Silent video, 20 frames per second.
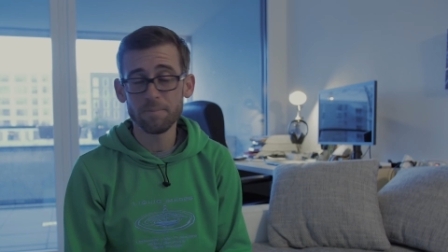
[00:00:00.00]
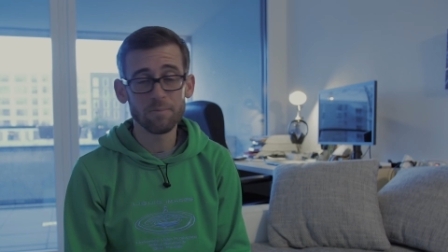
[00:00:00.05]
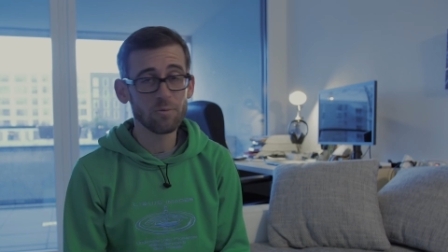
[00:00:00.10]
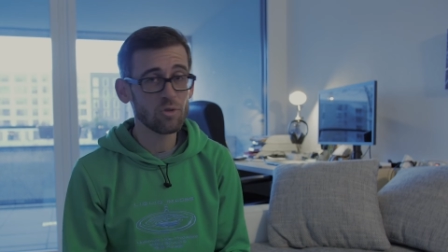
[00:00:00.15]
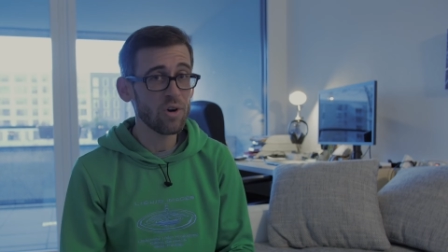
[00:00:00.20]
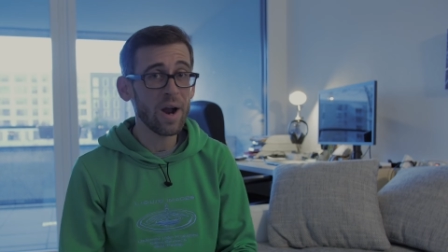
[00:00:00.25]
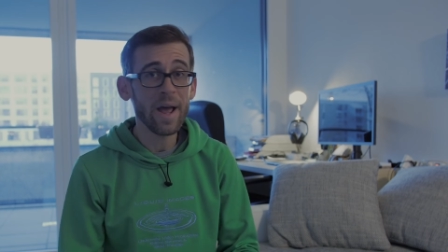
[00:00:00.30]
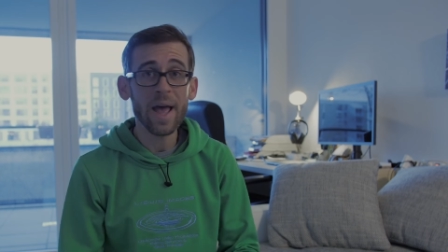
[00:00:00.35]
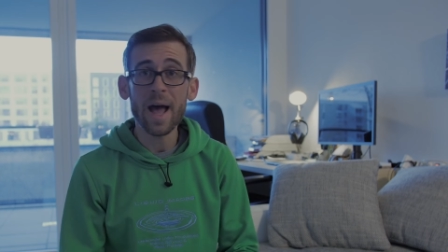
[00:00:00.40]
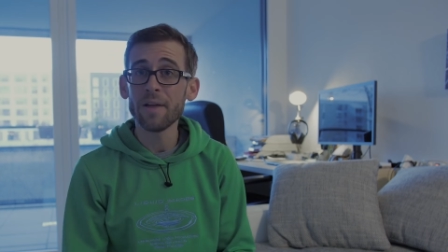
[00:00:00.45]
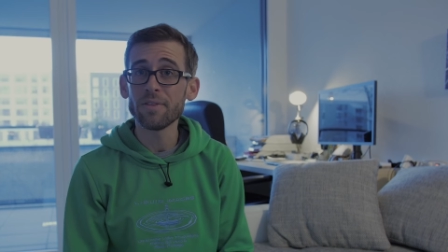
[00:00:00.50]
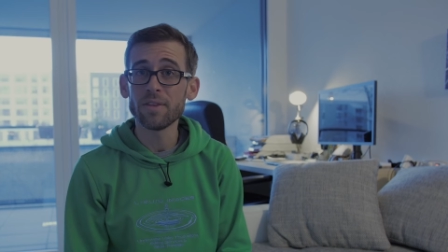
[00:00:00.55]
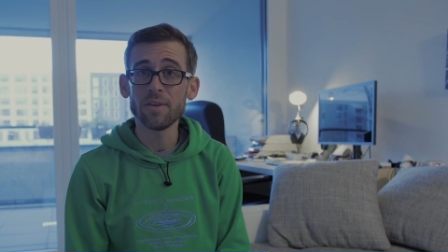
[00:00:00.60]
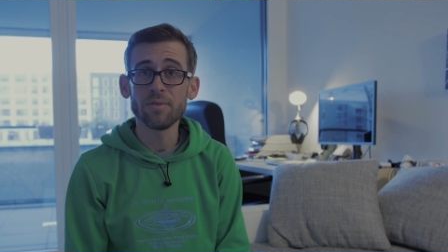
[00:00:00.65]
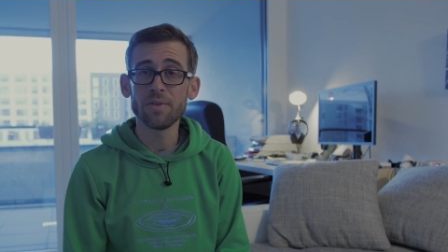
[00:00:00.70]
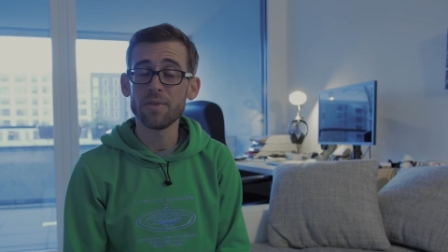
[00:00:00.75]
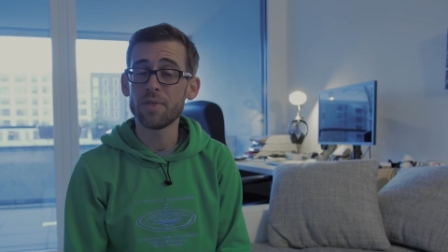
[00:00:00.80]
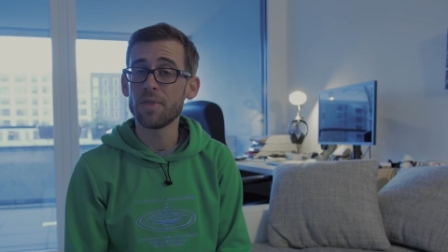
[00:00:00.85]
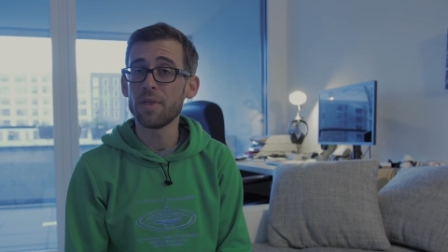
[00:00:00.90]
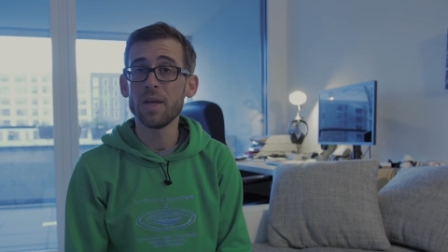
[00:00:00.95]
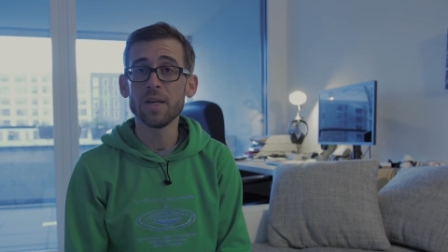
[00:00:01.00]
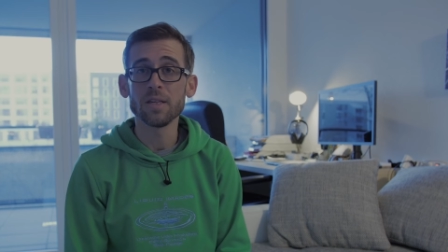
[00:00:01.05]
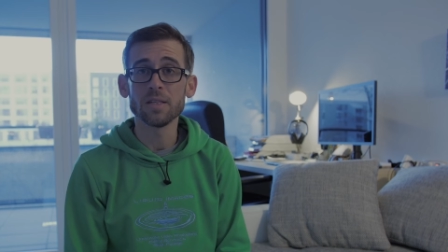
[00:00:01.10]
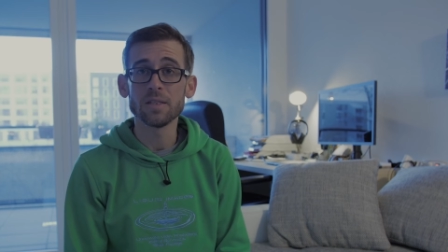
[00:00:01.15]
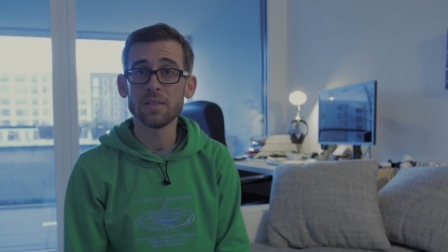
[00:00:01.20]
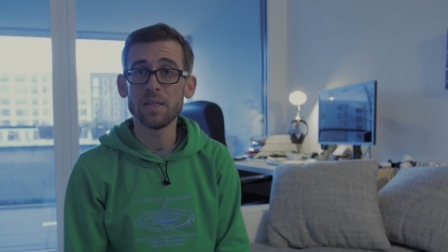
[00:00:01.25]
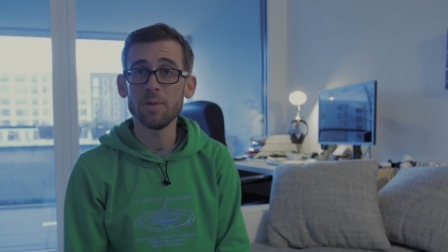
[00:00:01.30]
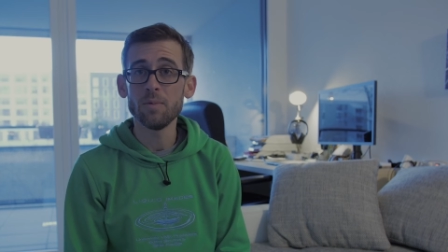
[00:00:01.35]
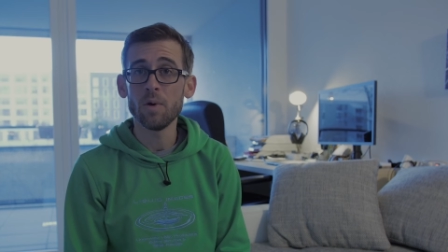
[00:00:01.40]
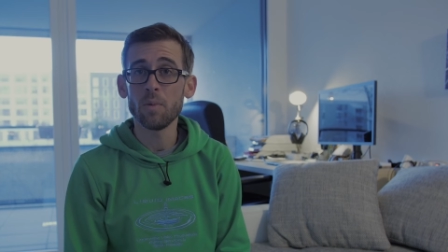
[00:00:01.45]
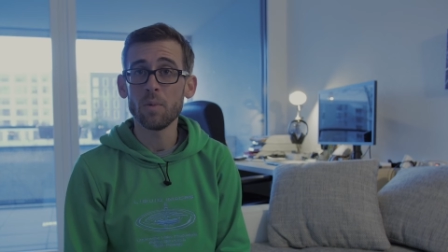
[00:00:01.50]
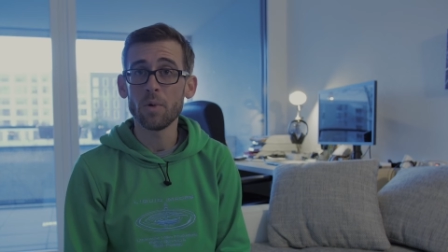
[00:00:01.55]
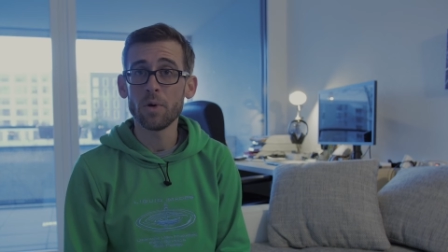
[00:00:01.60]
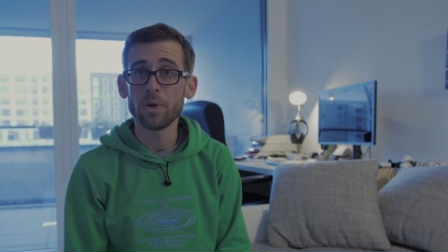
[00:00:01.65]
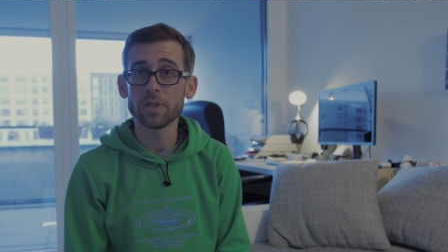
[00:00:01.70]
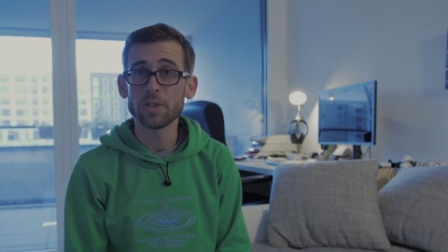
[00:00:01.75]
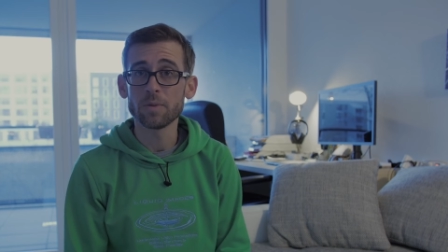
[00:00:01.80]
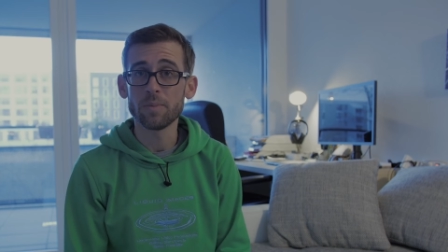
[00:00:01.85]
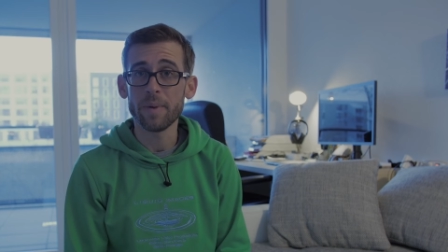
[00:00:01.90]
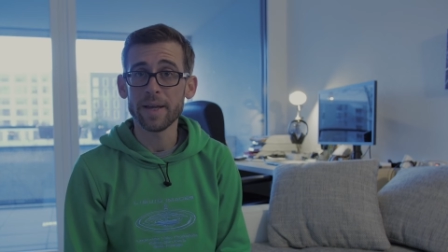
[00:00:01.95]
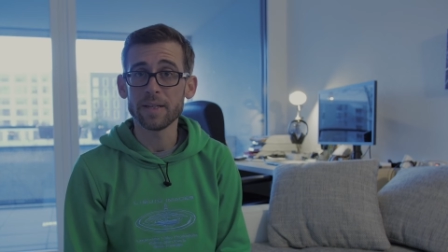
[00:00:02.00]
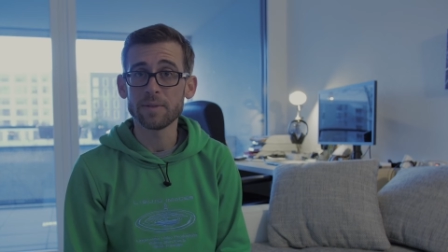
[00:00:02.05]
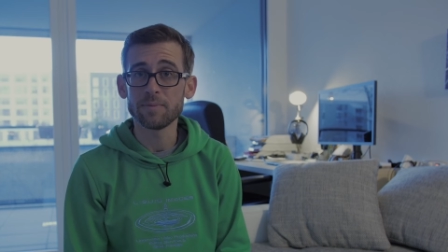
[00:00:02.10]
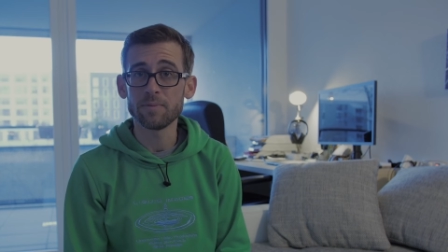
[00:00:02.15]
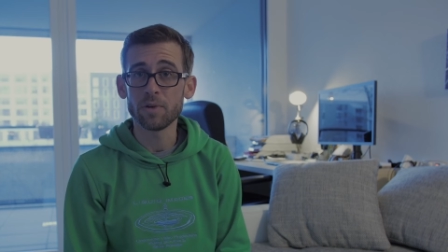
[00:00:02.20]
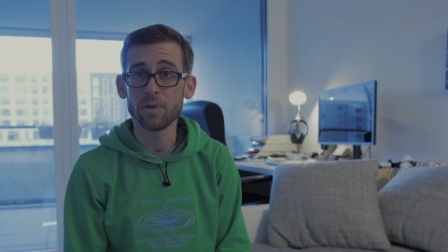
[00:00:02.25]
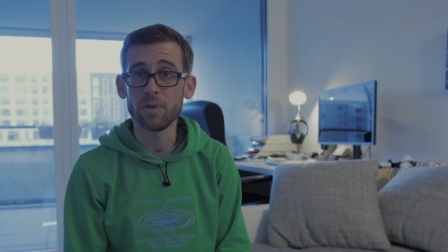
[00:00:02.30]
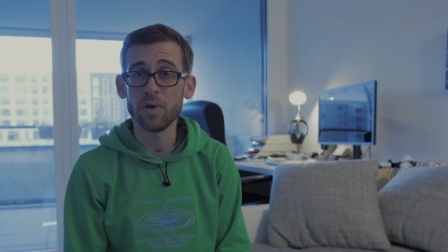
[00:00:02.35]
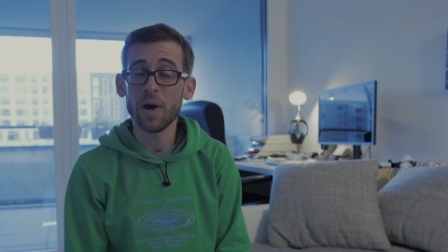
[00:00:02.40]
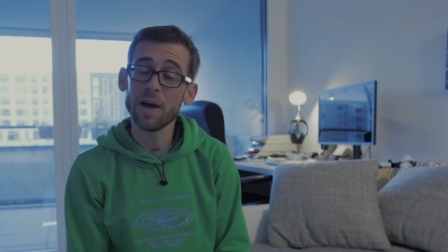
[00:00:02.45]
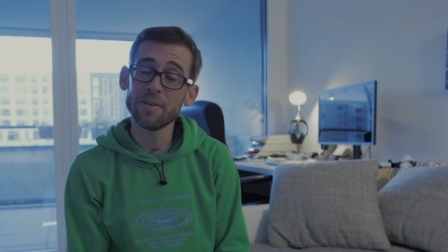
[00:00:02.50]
Try out different things, see what works best for you.